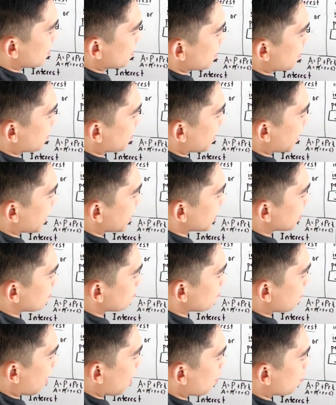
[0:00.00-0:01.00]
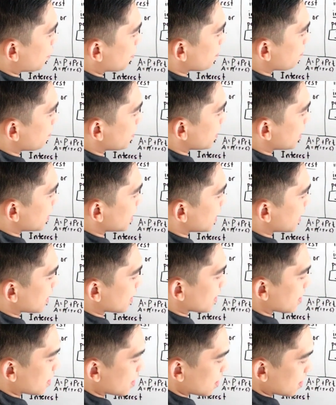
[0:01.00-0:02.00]
me rewrite. Our P
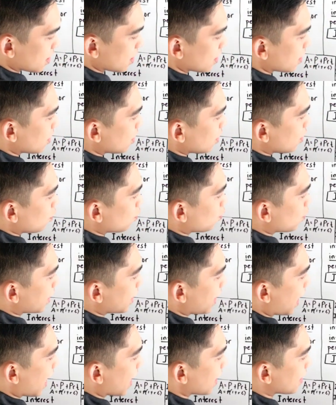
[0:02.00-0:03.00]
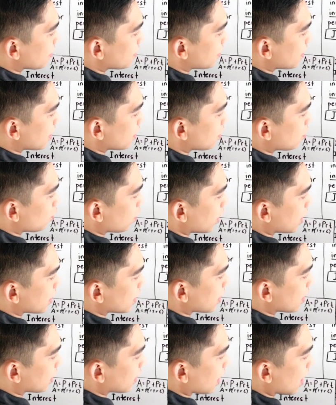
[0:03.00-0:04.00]
is
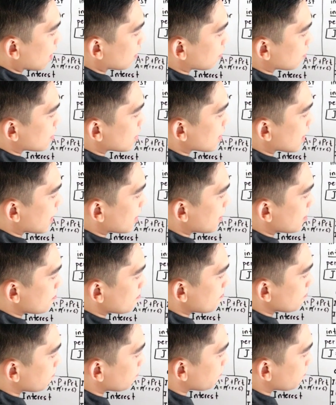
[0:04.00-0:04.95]
120,000.